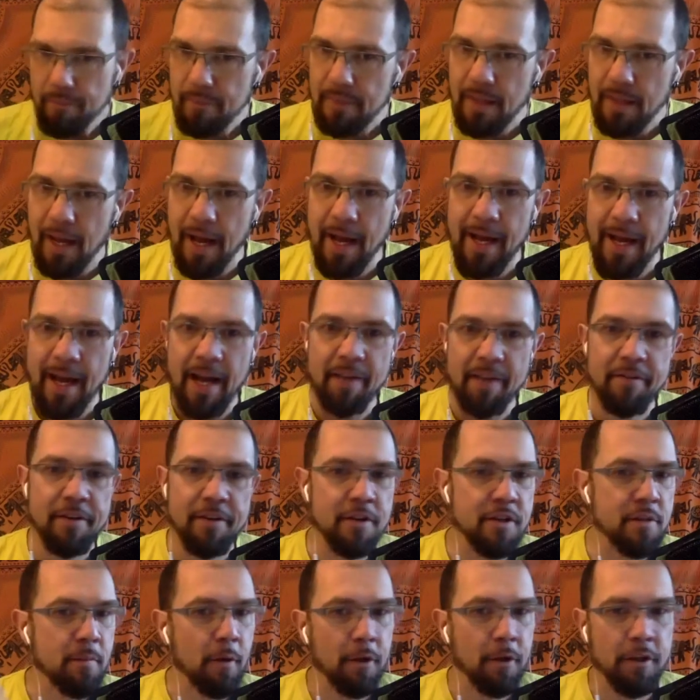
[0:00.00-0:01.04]
Mm, I have it
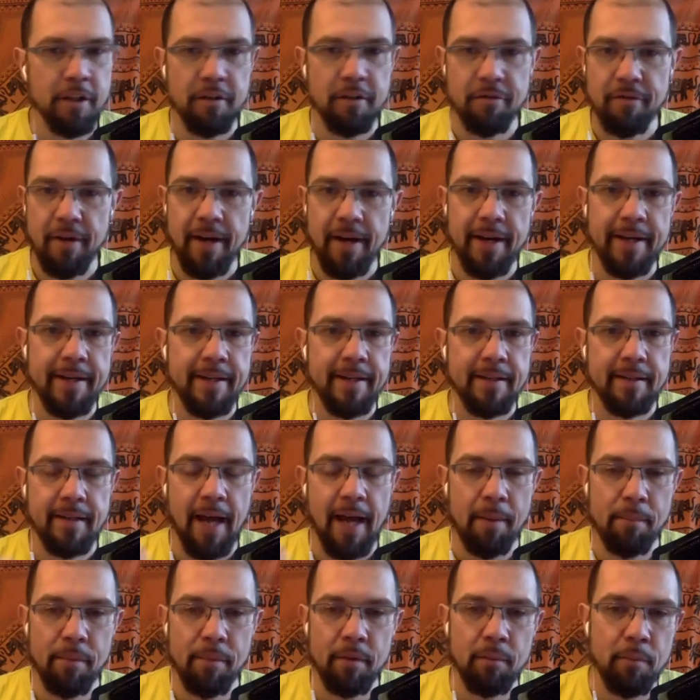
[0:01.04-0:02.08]
on Spotify and
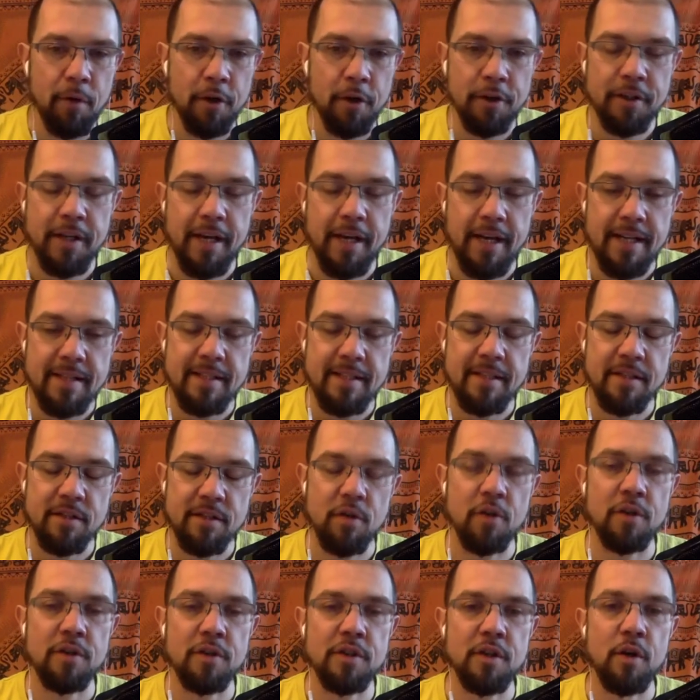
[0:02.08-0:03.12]
Apple Podcasts and
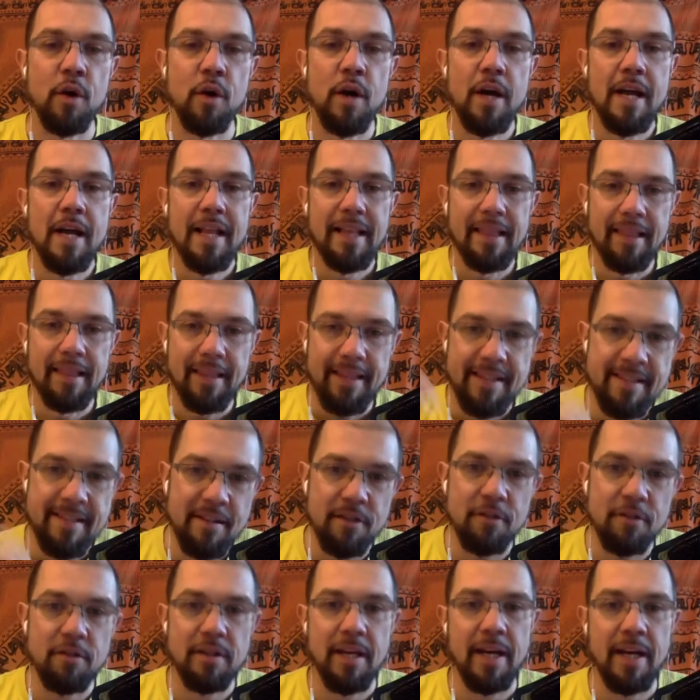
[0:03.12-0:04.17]
so on. So listen
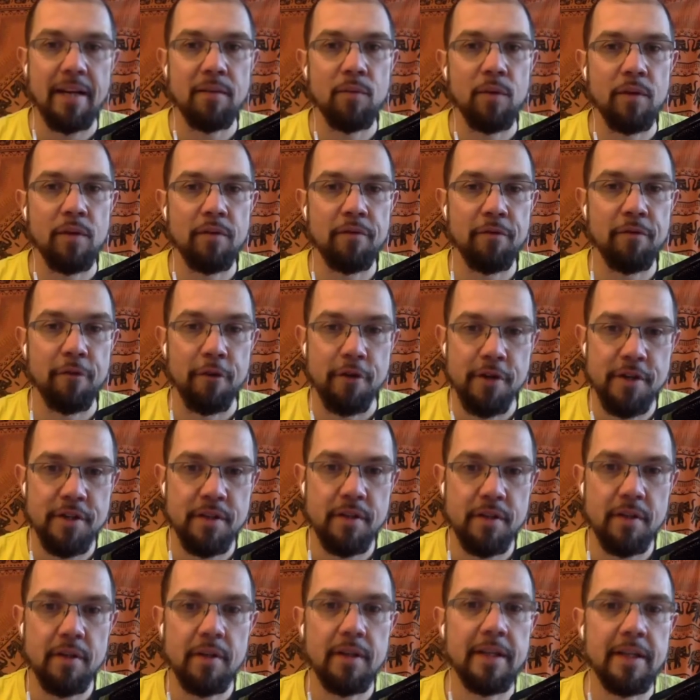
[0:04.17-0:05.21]
to that one
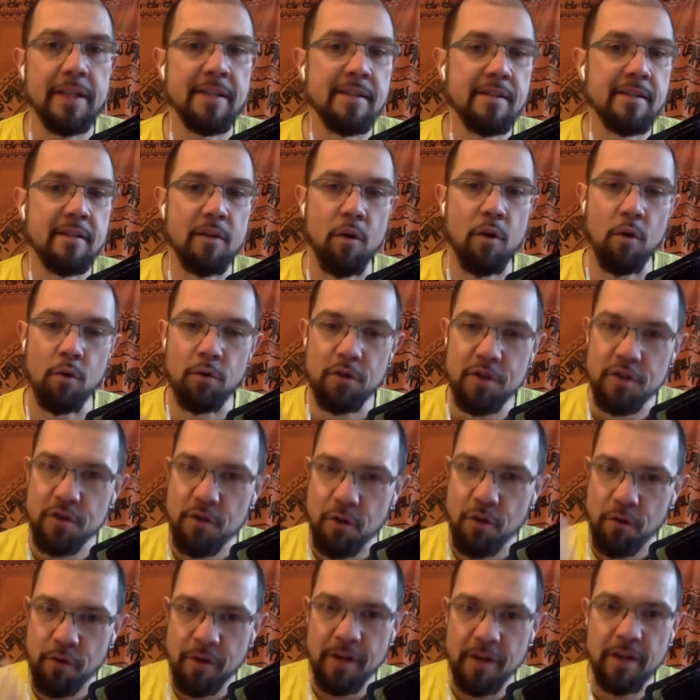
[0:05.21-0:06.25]
first. It's the whole
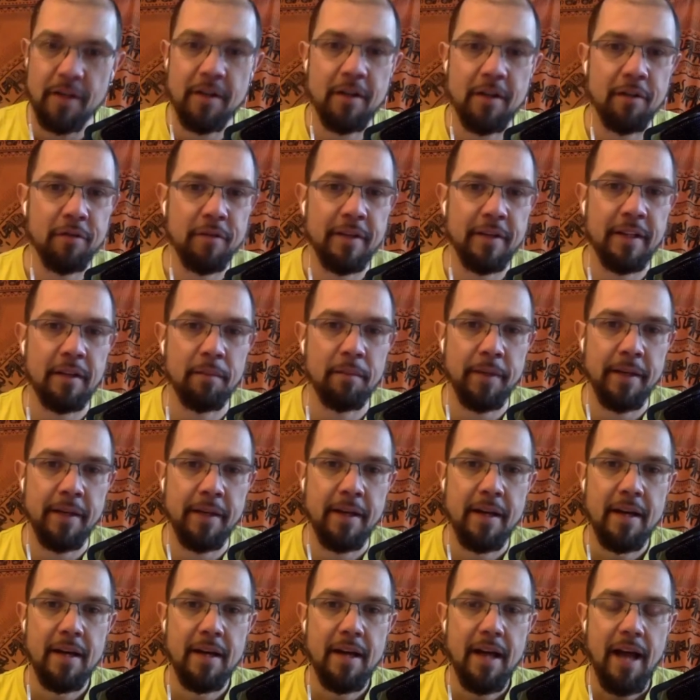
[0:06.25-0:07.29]
story of Dilmi,
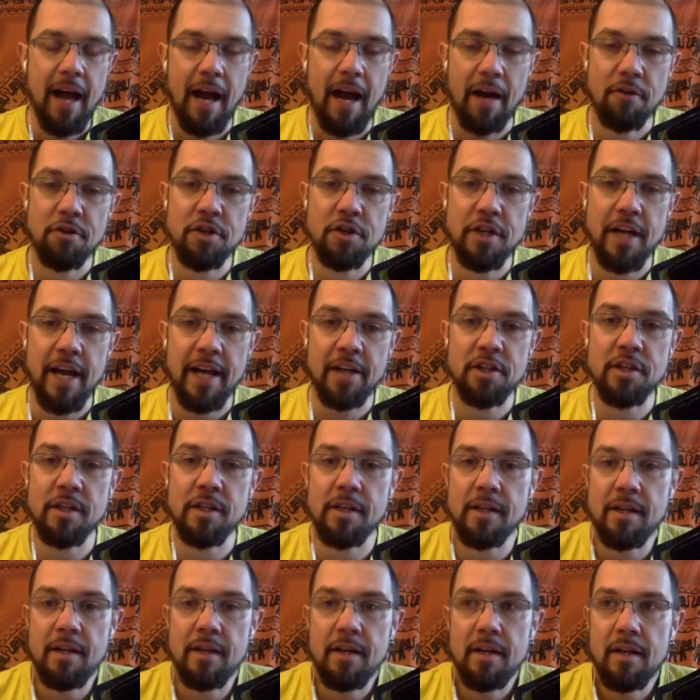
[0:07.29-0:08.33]
how she
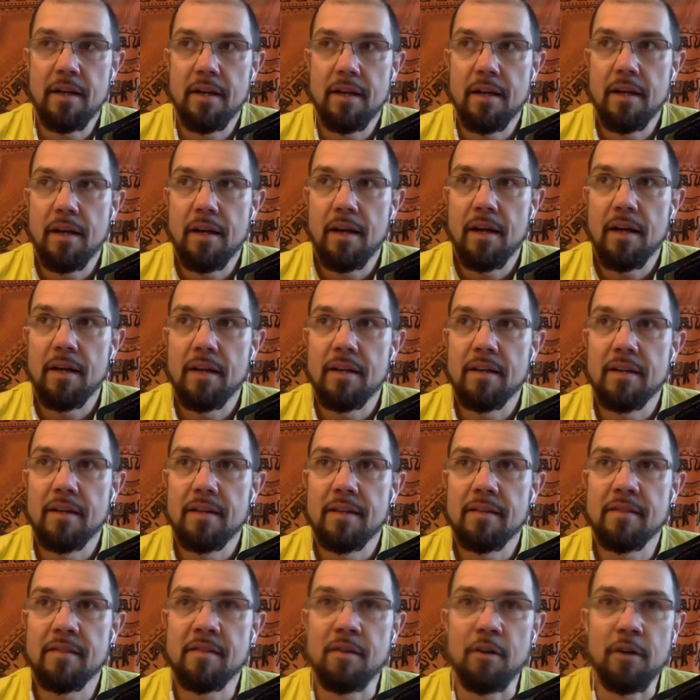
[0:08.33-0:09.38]
actually
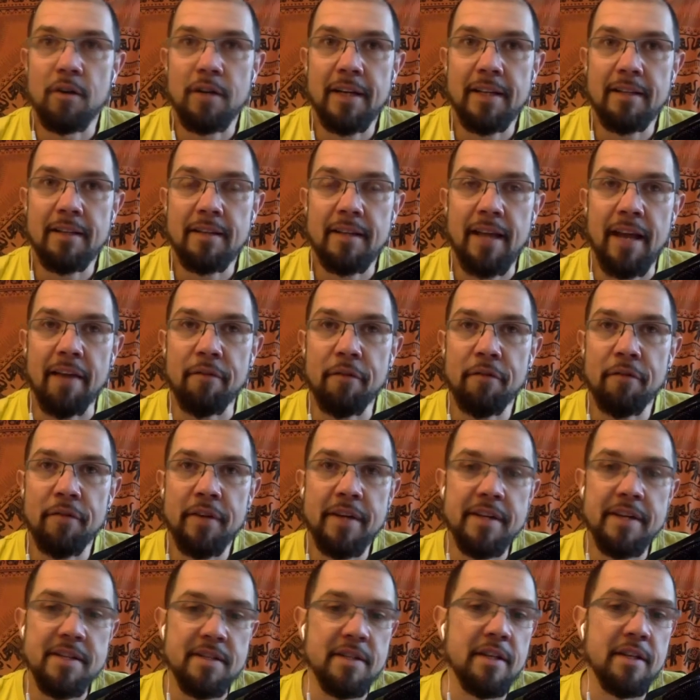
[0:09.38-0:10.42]
saw that
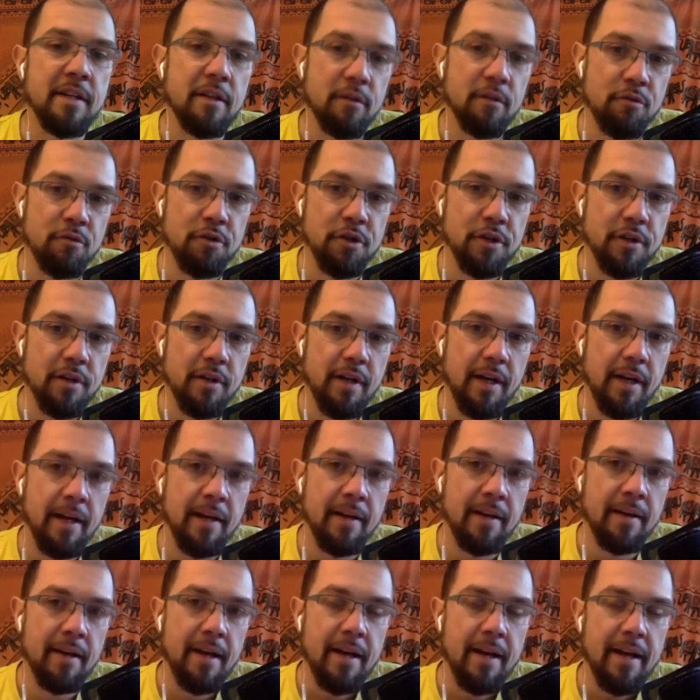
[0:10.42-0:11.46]
everything is an illusion
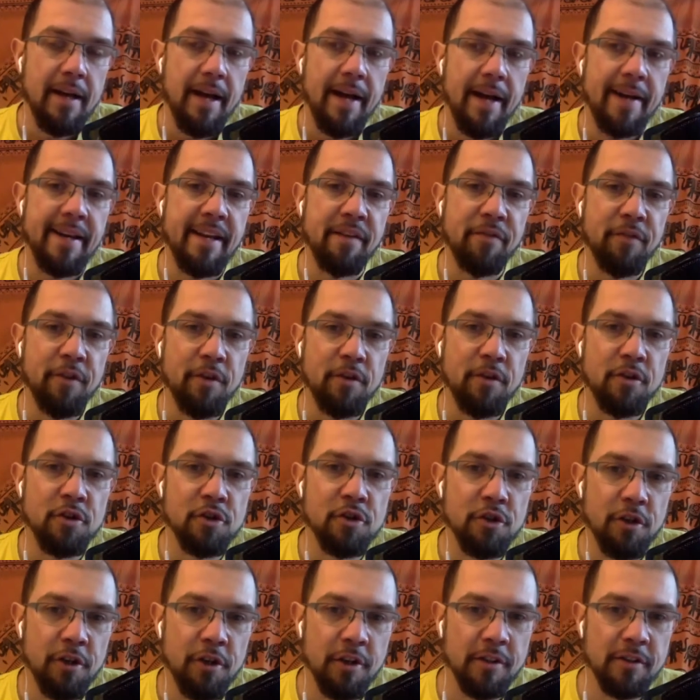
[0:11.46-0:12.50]
and and if you're
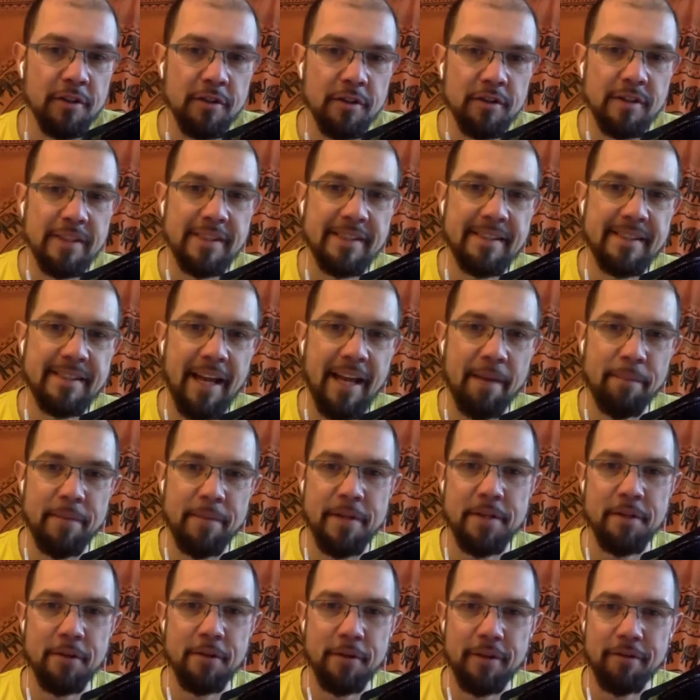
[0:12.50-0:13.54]
drawn mm-hmm. to this
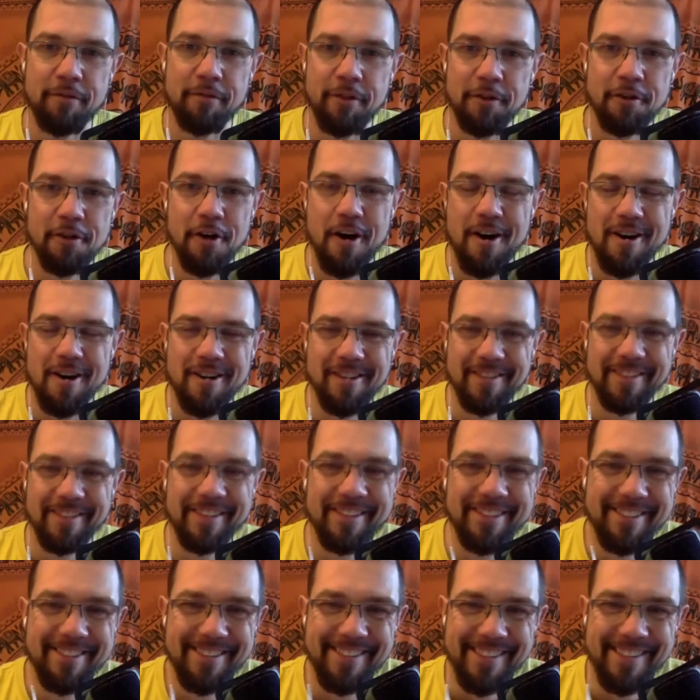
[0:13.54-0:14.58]
episode if you're drawn
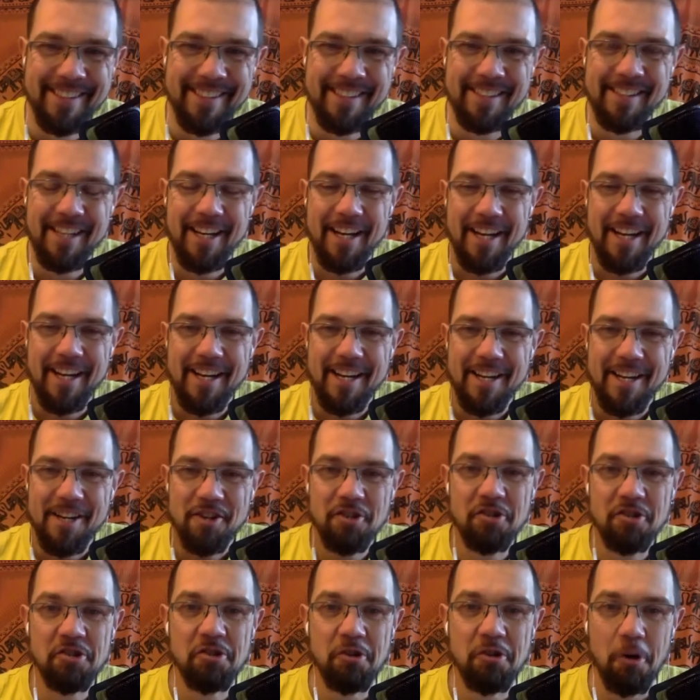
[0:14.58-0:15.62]
to this
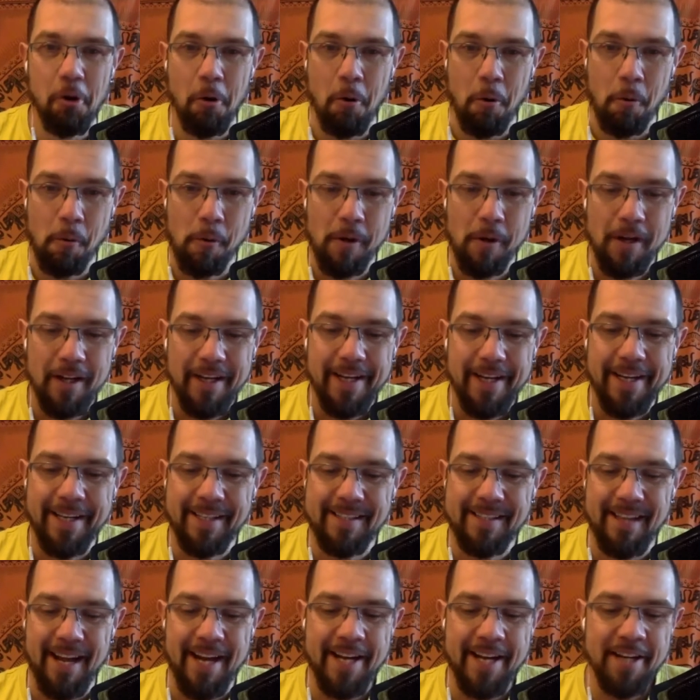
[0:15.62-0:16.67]
show
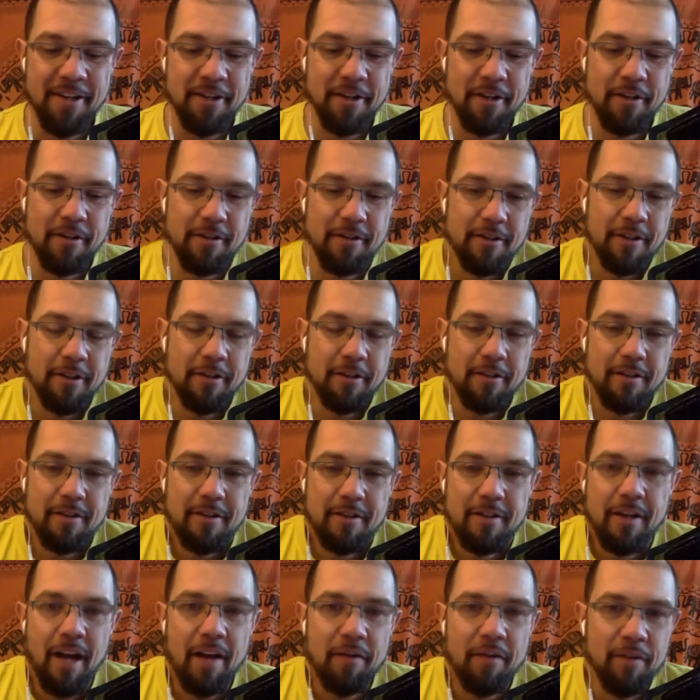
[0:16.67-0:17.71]
it's either you, you
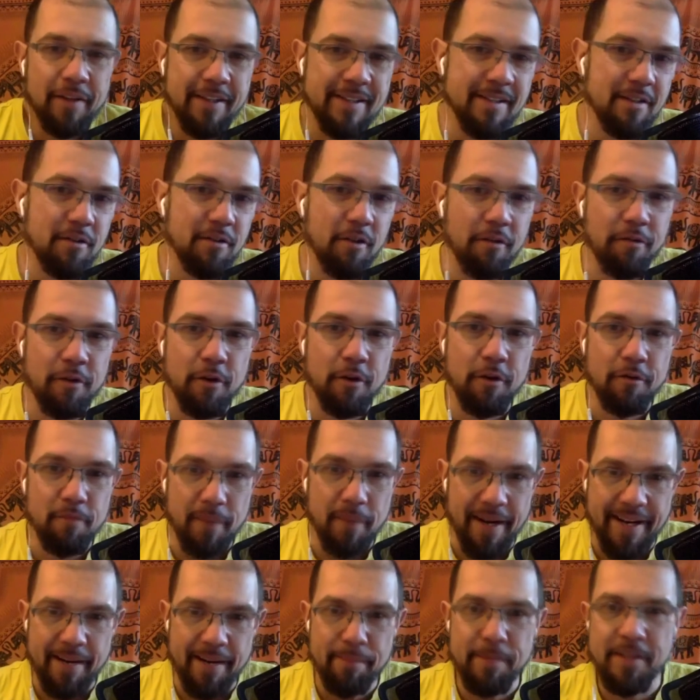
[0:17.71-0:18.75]
you have listened to a few of
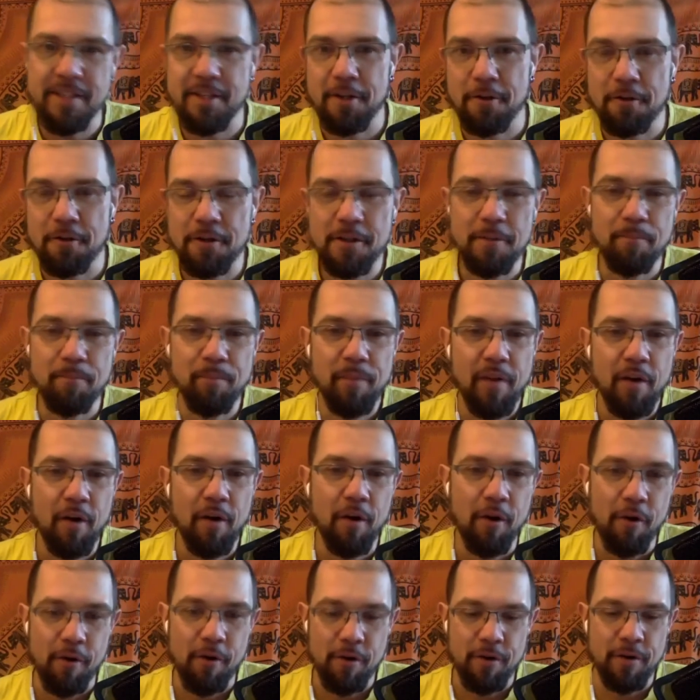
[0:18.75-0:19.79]
my episodes
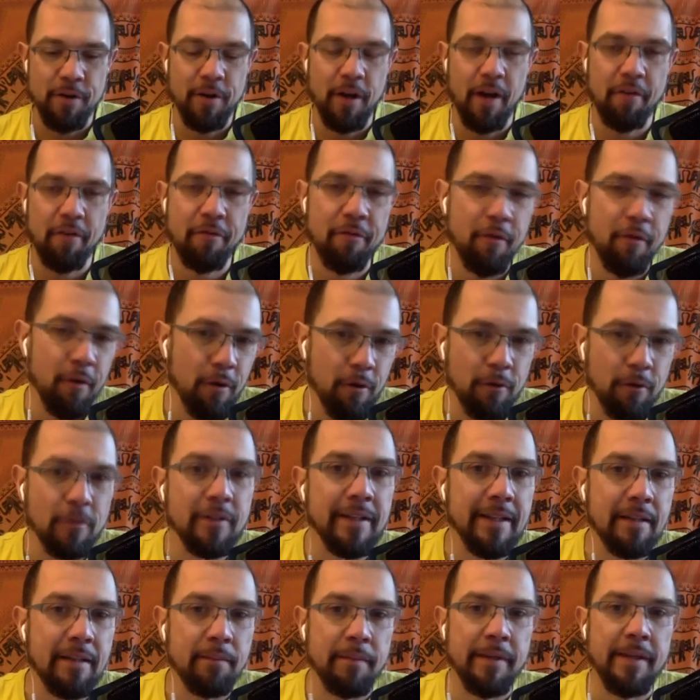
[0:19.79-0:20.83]
or you have followed
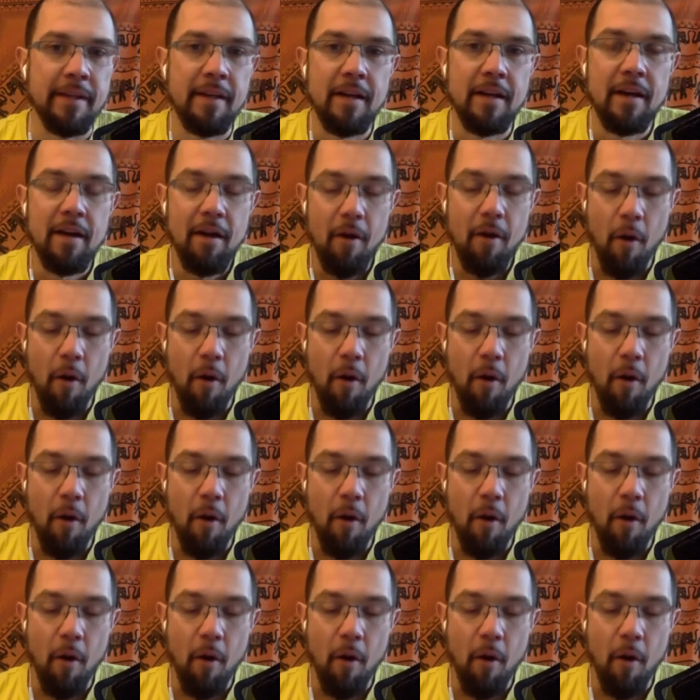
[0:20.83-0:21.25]
Dilmi, mm-hmm.